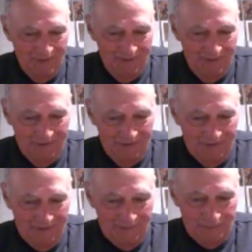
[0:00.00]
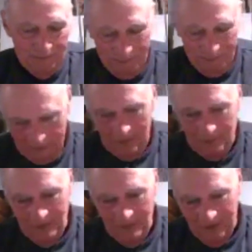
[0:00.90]
But I
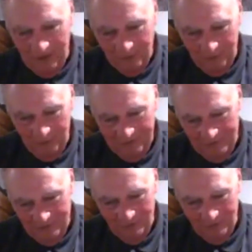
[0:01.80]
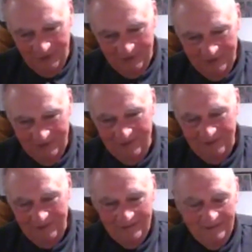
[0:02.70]
was there for it. It was great,
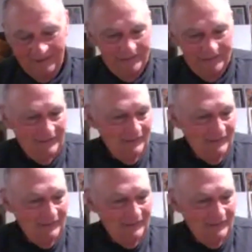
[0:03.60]
and there